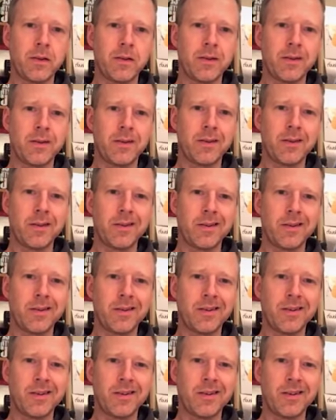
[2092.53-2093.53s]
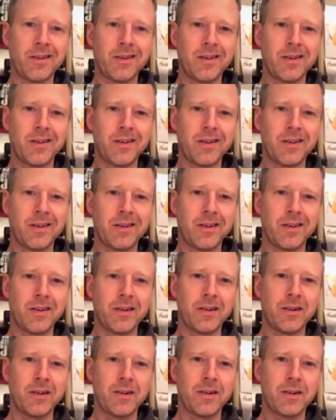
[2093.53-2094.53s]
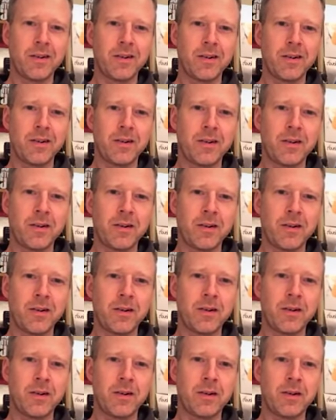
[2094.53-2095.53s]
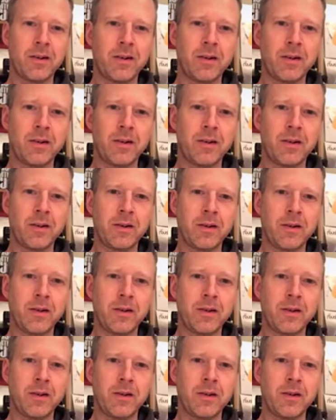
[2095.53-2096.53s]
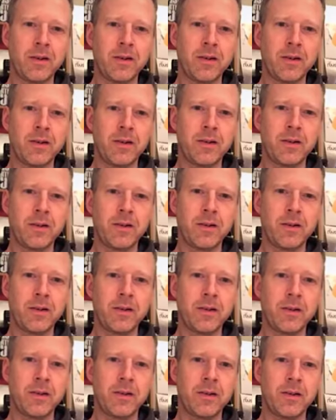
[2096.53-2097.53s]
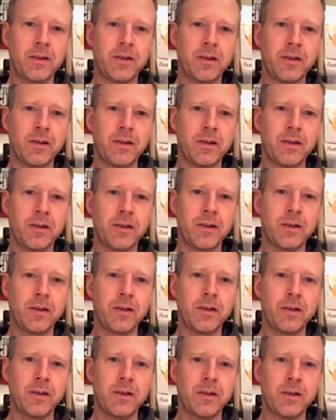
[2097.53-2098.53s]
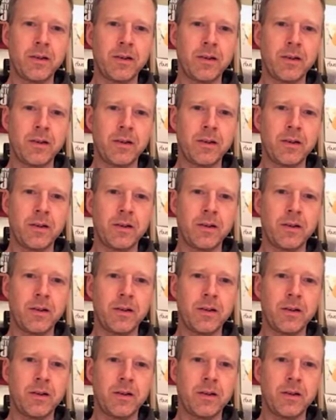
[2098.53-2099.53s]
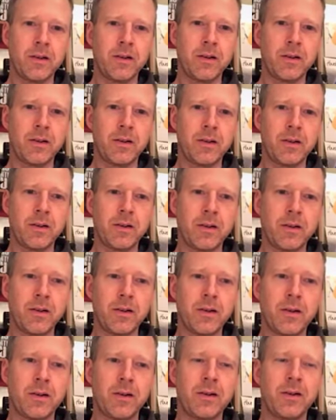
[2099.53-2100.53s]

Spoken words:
No words are spoken by the person on screen.